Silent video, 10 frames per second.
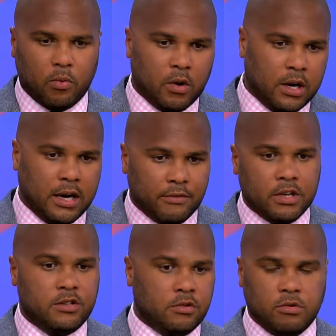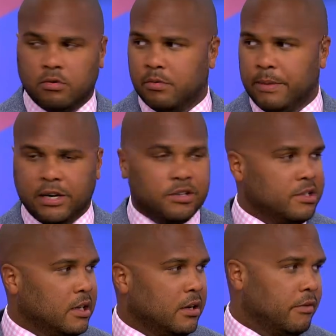one in every two
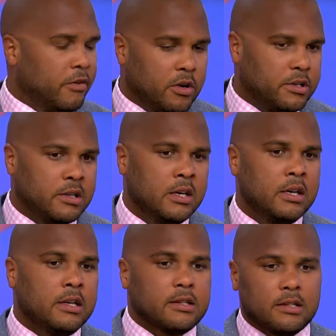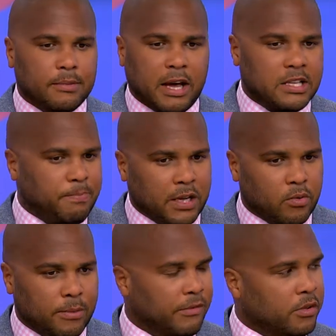marriages ending in divorce because some guys
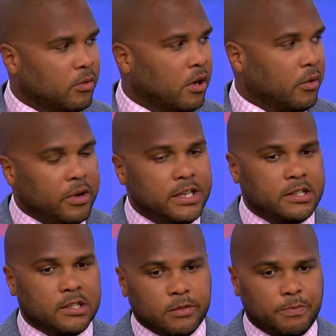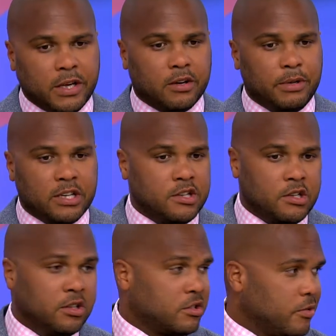pick women for the wrong reasons. Mm. Just pick her because
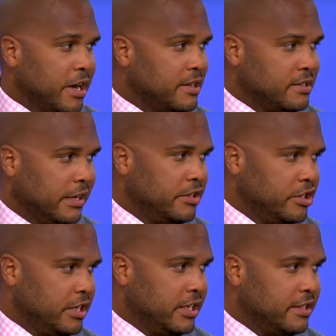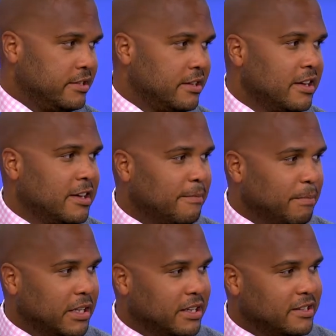she looks great in a set of jeans. Jeez, is it
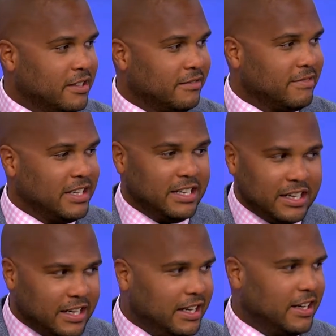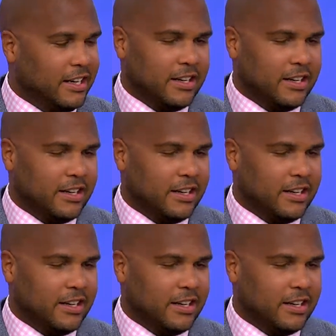one and two? yeah.